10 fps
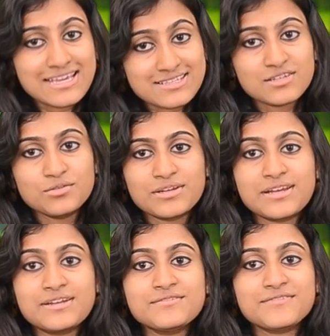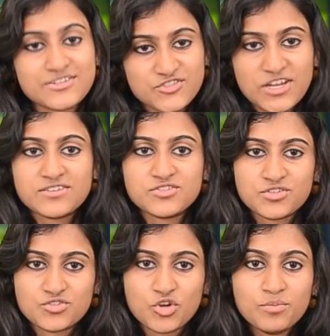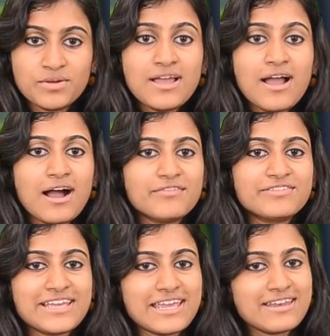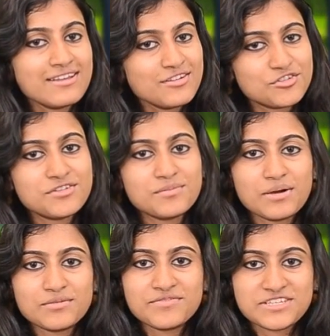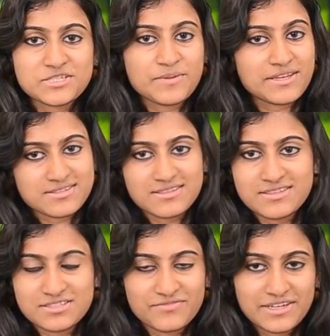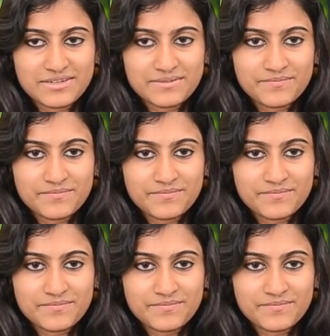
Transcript: is a lucrative and challenging job after gaining a good amount of experience in this field.